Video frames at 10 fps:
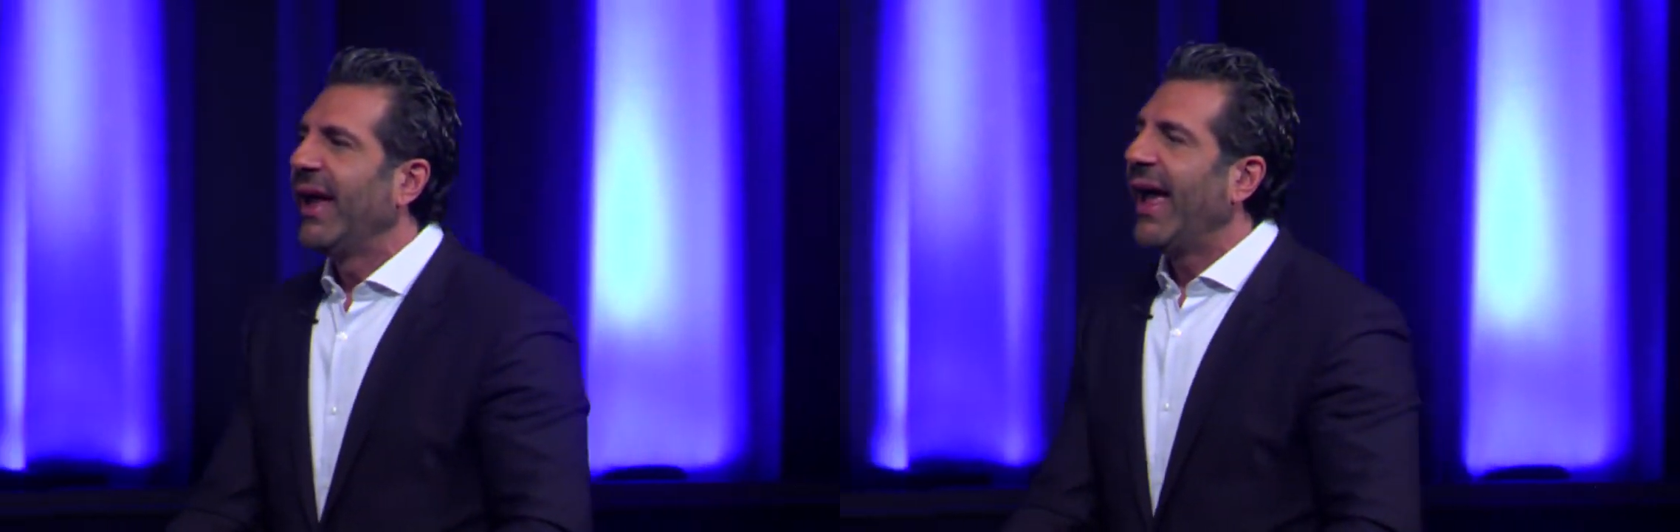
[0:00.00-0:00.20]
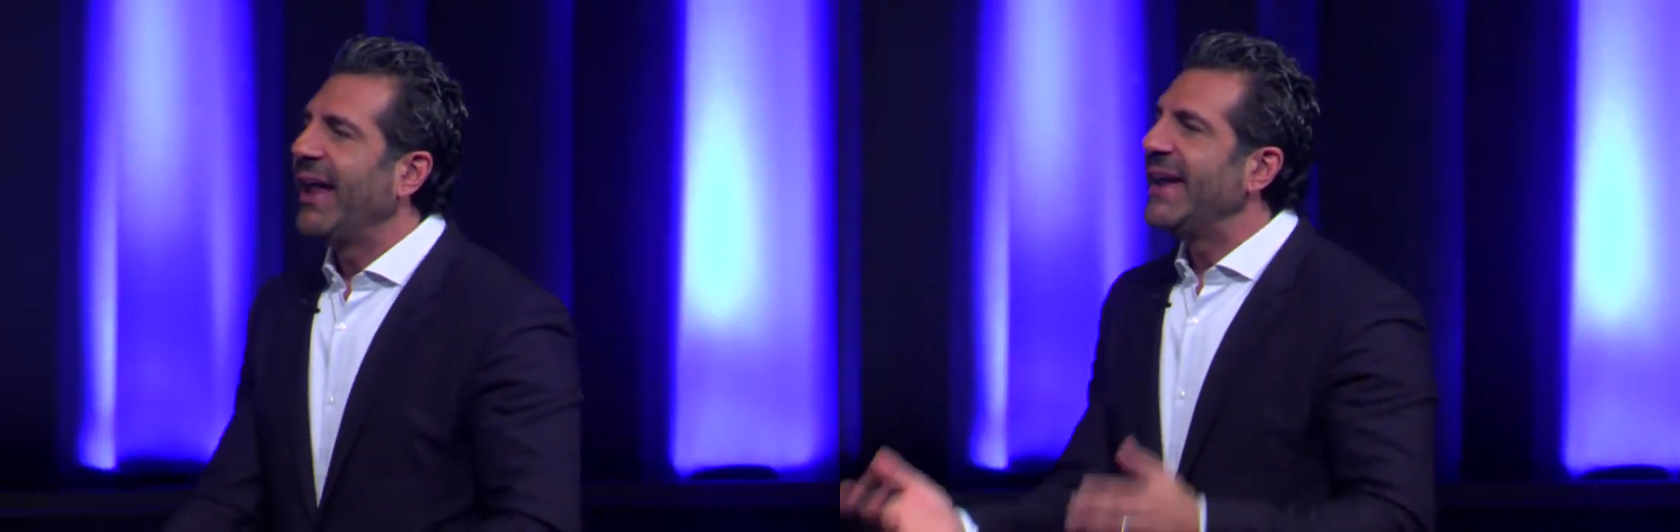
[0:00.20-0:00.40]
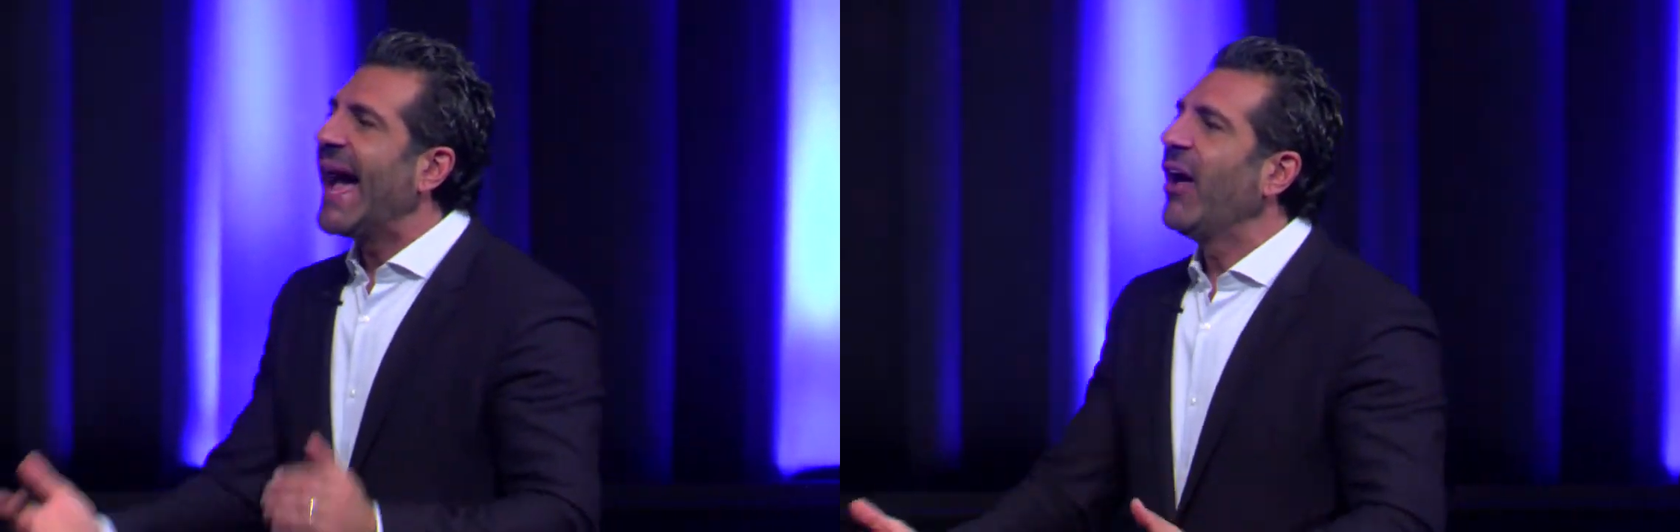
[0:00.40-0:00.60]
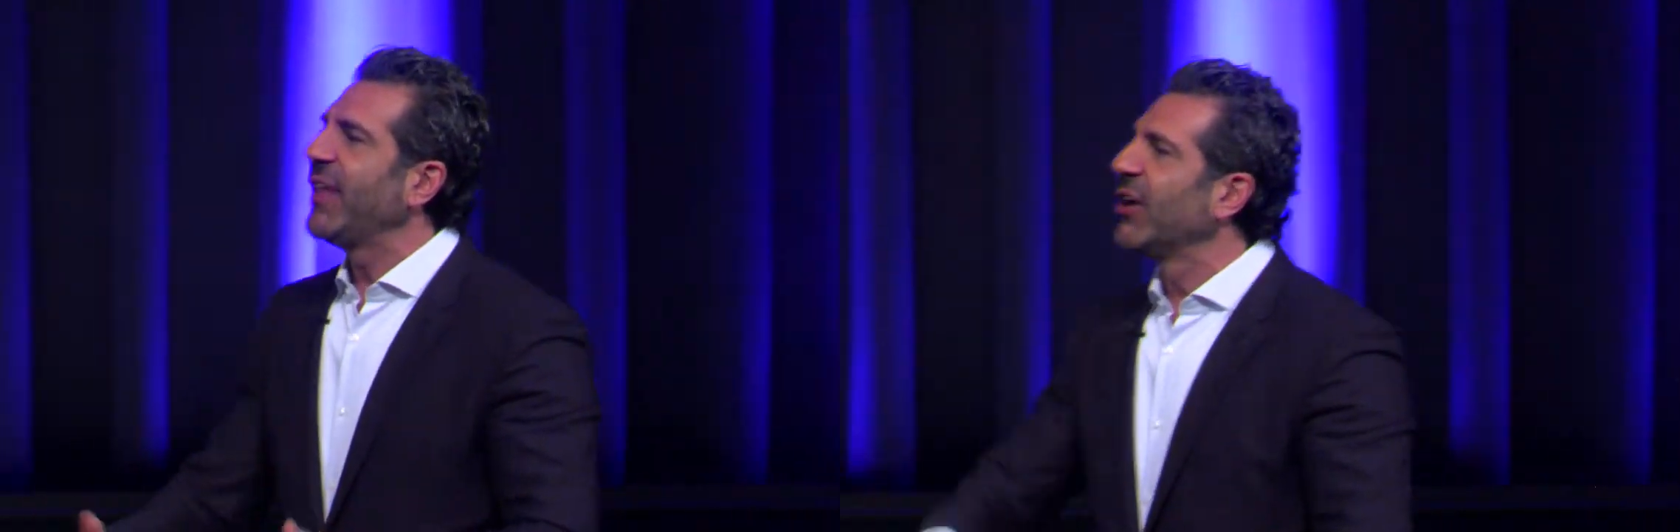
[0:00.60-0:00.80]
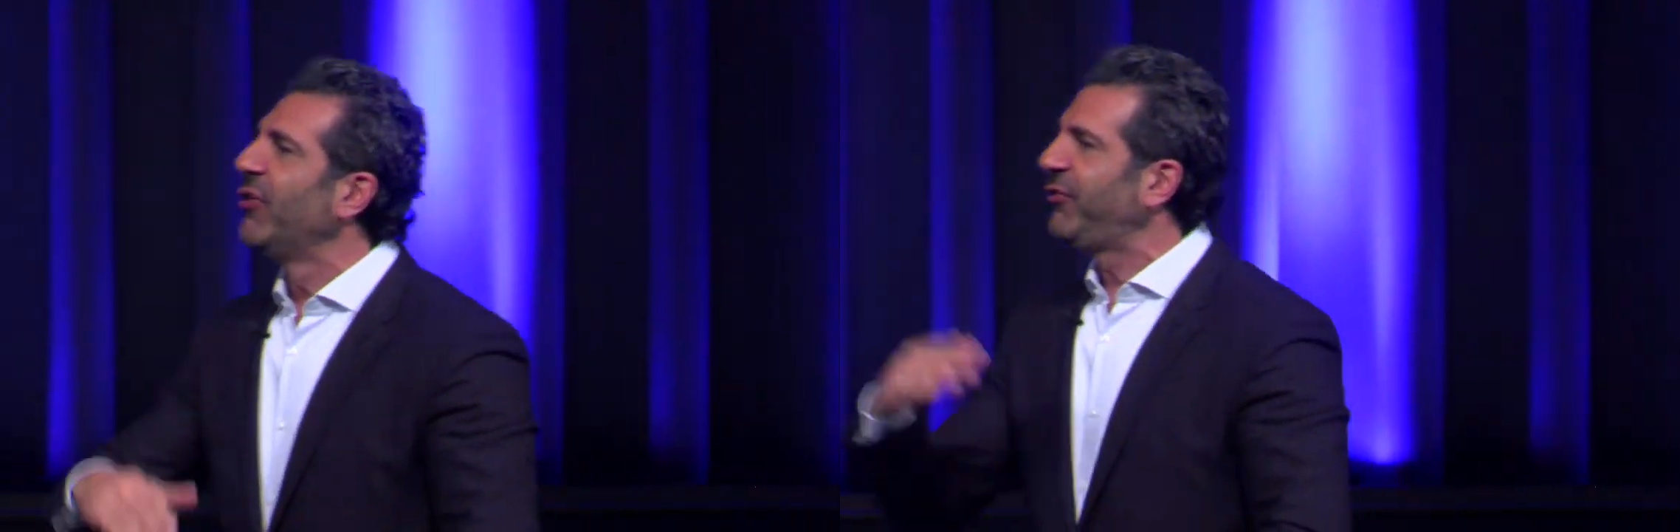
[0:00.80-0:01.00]
And now they
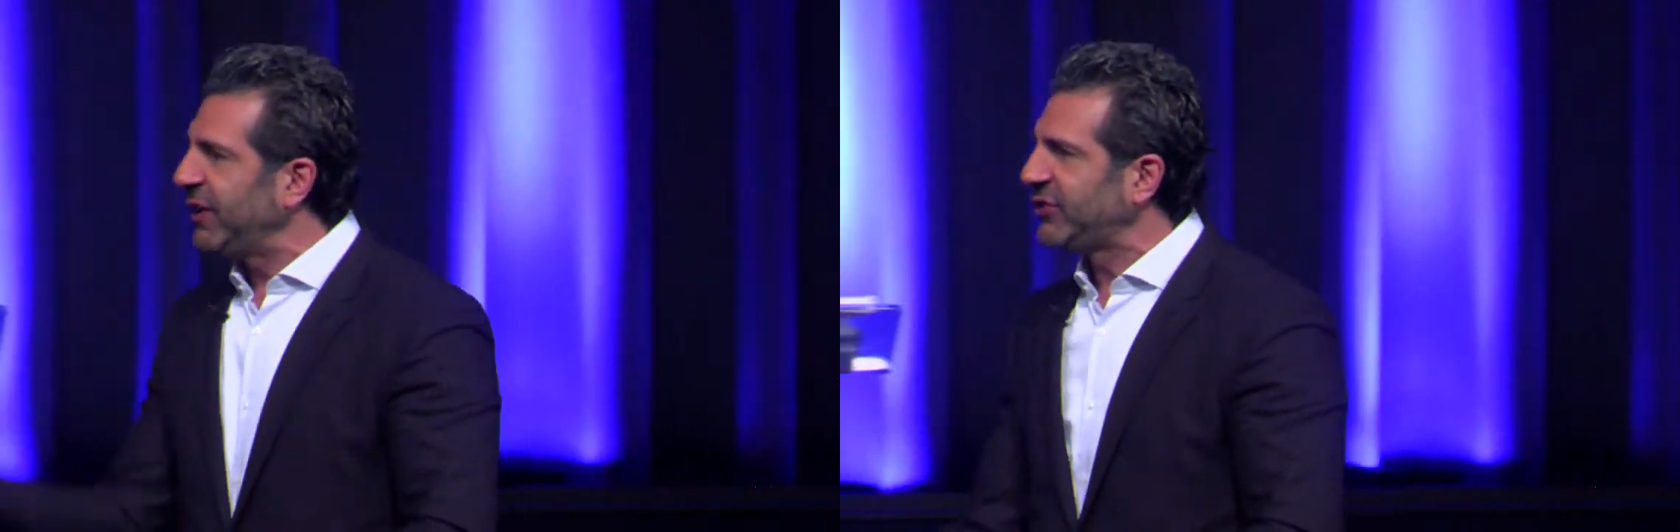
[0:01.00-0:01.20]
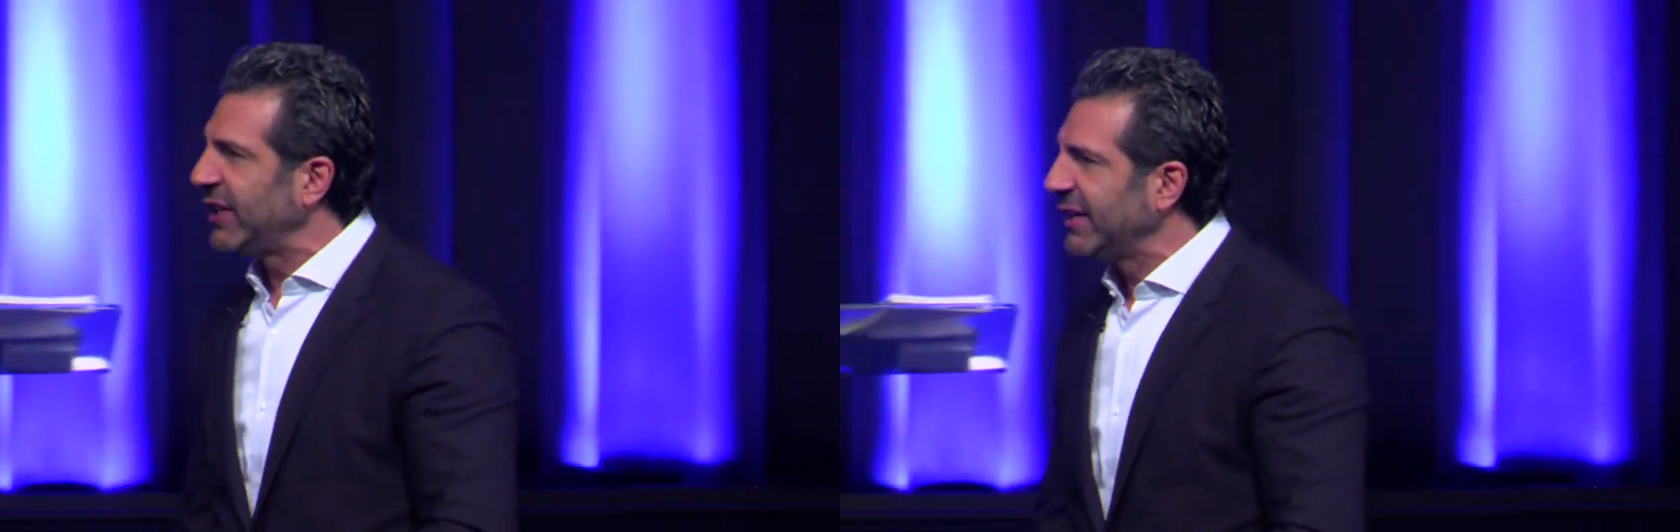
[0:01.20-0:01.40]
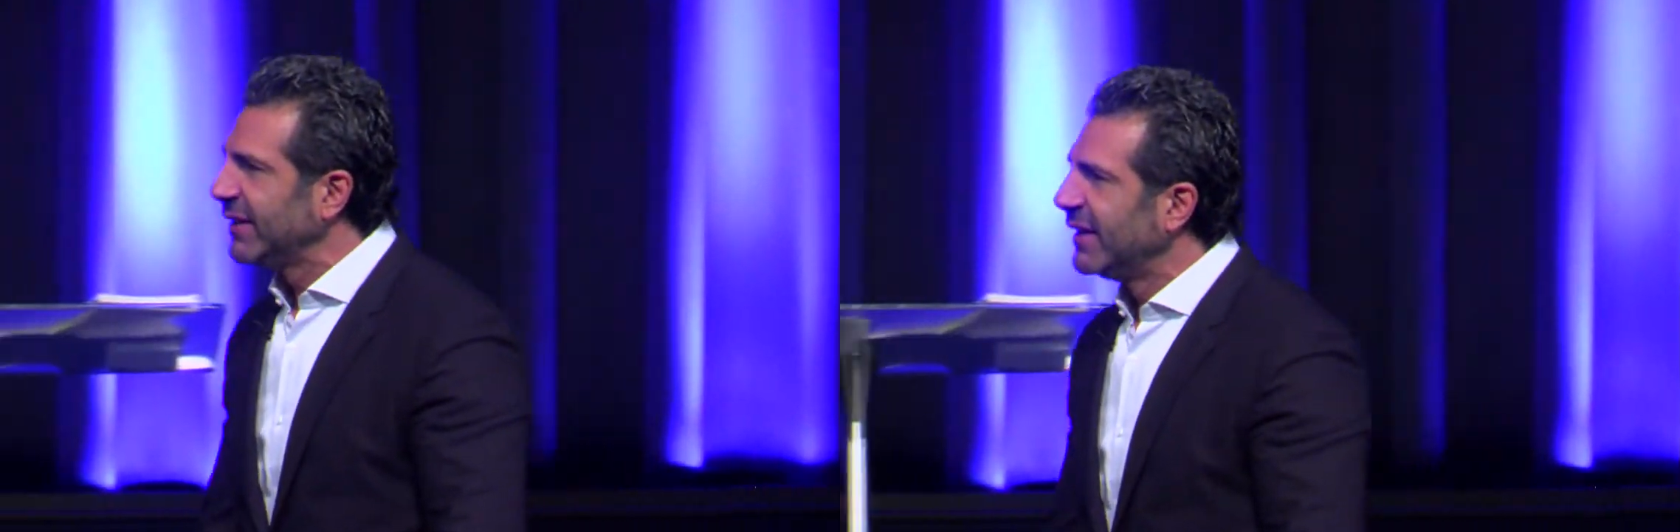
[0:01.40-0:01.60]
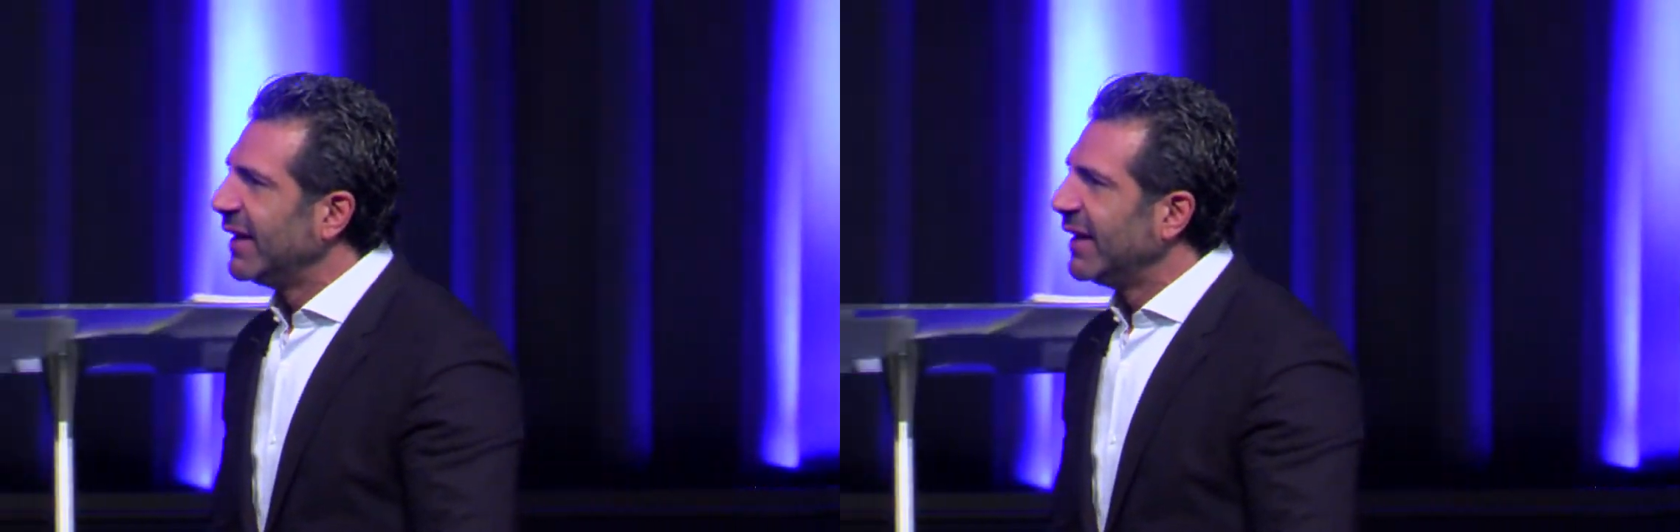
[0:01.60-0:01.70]
go fishing.